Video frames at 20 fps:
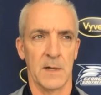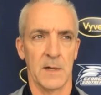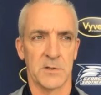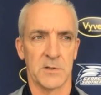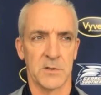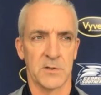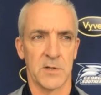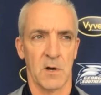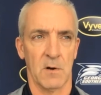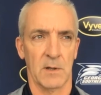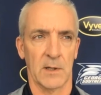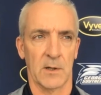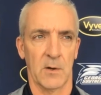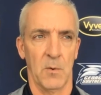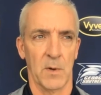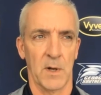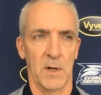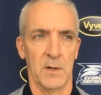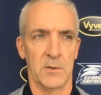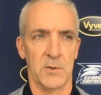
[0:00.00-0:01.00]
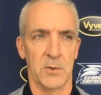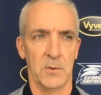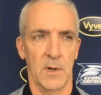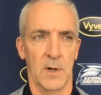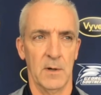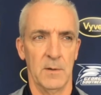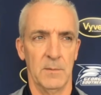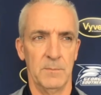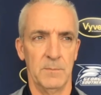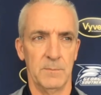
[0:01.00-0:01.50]
necessarily going into
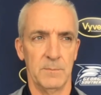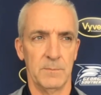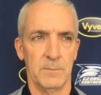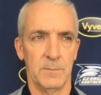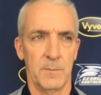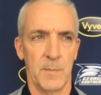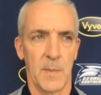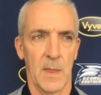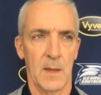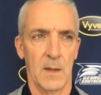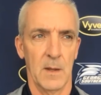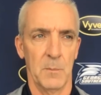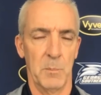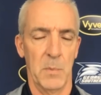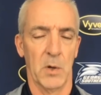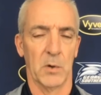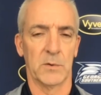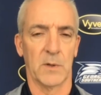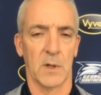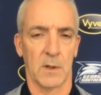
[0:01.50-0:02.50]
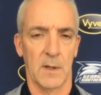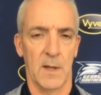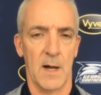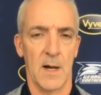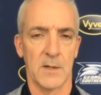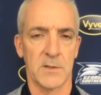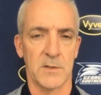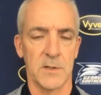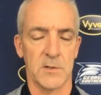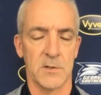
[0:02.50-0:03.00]
a milk the
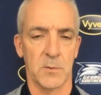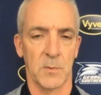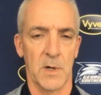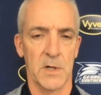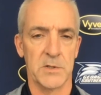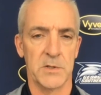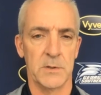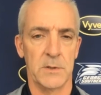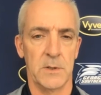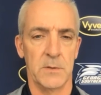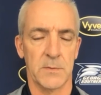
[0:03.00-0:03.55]
clock situation.